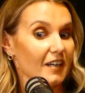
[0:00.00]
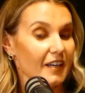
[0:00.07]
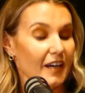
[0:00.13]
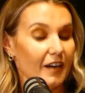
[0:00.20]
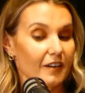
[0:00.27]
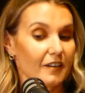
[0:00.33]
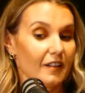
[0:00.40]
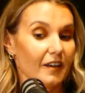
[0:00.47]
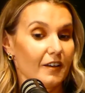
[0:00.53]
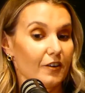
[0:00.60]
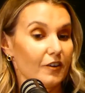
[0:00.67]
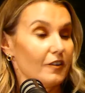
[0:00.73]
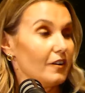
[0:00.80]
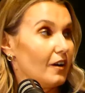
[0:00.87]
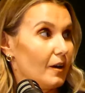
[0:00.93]

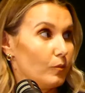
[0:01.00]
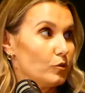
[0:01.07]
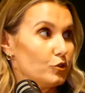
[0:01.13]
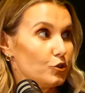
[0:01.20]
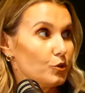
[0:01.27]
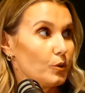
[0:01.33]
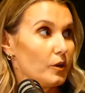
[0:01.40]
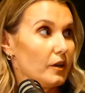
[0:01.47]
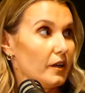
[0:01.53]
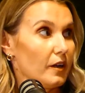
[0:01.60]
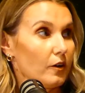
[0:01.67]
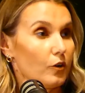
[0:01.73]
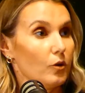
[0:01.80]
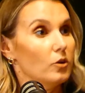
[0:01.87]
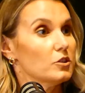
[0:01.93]
calculator and I would do it and
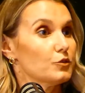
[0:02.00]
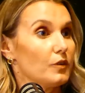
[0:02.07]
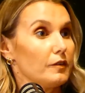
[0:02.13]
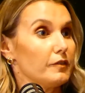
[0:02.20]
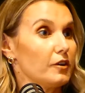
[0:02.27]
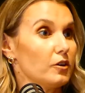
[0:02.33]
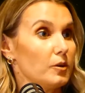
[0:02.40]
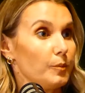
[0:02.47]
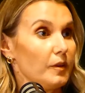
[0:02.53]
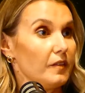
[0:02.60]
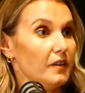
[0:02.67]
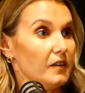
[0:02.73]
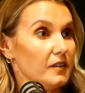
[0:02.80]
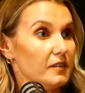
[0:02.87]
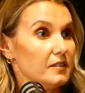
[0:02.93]
I go, it's roughly going to be
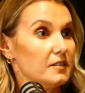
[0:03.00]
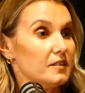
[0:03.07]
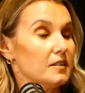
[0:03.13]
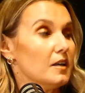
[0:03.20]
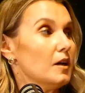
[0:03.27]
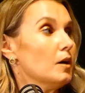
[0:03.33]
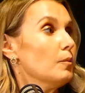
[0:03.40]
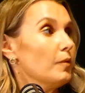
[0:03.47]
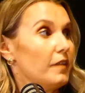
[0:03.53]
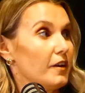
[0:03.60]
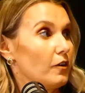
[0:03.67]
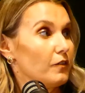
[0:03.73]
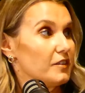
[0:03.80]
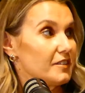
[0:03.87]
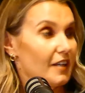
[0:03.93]
this. But then
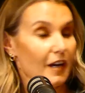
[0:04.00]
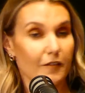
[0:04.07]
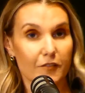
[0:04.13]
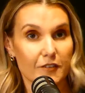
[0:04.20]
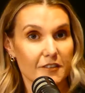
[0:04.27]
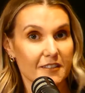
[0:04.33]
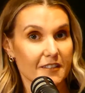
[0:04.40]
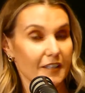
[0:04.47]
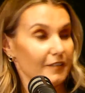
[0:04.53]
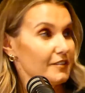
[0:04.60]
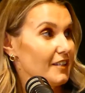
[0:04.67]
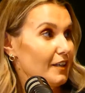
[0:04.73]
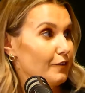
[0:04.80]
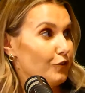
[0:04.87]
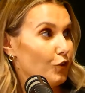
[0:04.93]
obviously I haven't
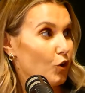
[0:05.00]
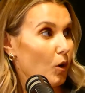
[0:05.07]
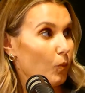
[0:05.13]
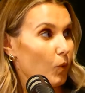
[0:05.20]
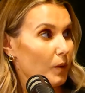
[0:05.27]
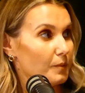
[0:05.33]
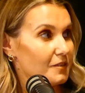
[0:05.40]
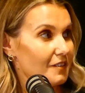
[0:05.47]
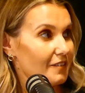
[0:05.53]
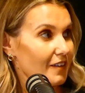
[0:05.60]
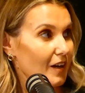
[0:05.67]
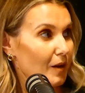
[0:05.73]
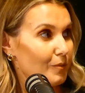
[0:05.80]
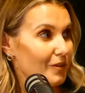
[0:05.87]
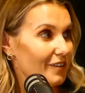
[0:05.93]
seen a few cobwebs in the
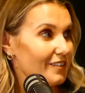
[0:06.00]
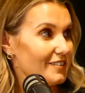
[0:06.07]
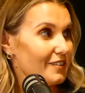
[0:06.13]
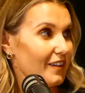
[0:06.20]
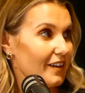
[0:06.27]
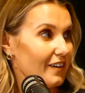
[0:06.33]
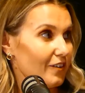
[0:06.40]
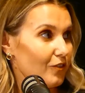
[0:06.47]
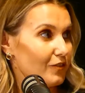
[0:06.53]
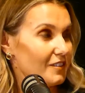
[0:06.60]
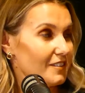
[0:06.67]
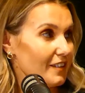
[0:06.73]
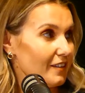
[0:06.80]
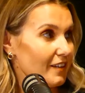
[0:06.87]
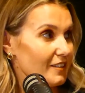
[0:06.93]
cupboard. That
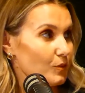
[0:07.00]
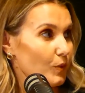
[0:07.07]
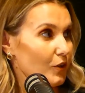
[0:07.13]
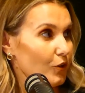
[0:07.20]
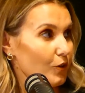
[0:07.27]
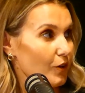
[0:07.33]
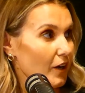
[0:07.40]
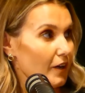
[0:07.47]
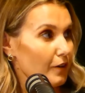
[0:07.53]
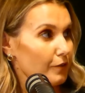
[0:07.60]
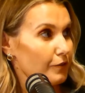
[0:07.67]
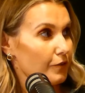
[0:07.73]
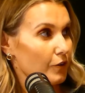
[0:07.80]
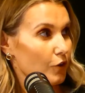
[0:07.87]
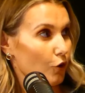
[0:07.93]
obviously that's where you kind
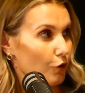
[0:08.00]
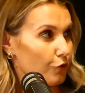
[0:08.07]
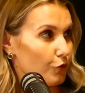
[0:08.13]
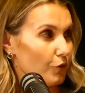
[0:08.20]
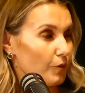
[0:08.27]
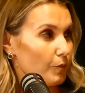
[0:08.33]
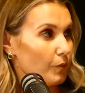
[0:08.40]
of go through them